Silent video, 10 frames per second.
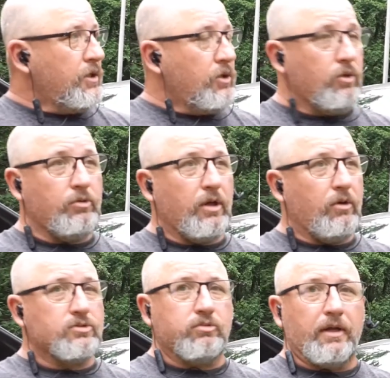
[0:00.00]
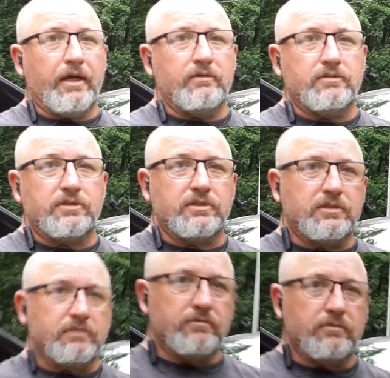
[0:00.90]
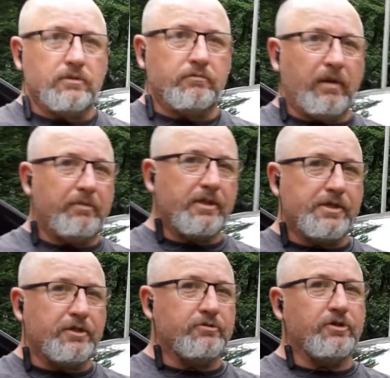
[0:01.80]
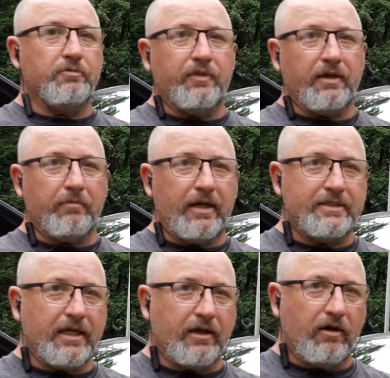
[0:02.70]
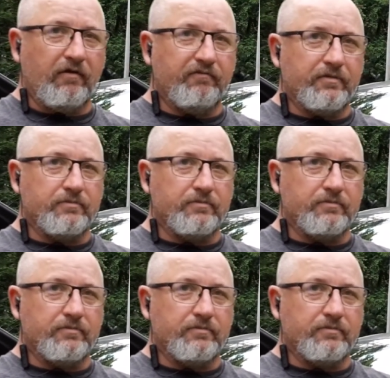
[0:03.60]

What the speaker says: who knows what else? Maybe this YouTube thing might take off. And